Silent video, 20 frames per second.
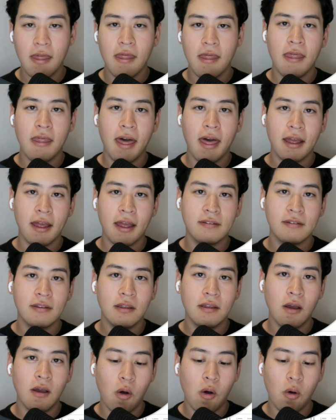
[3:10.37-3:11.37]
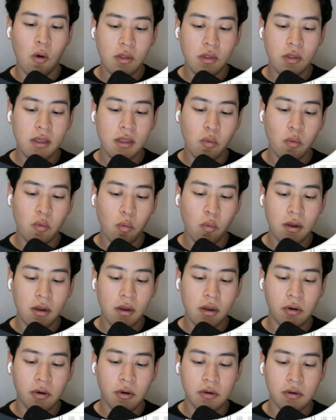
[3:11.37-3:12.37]
that only
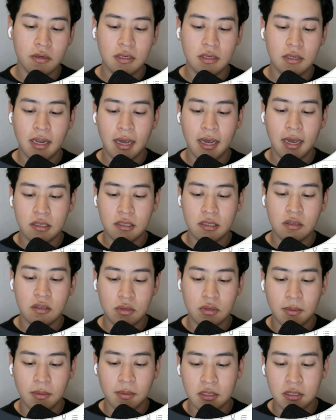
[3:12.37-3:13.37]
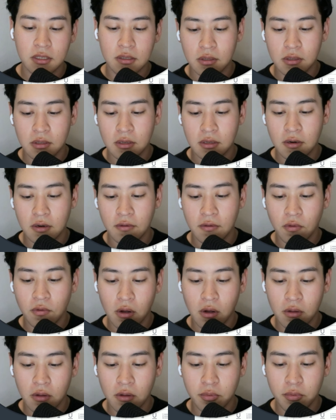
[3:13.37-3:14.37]
one person has the responsibility for
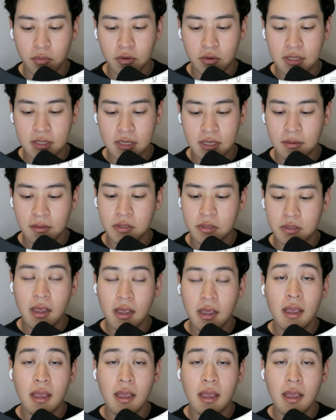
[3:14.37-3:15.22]
all the pre-steps,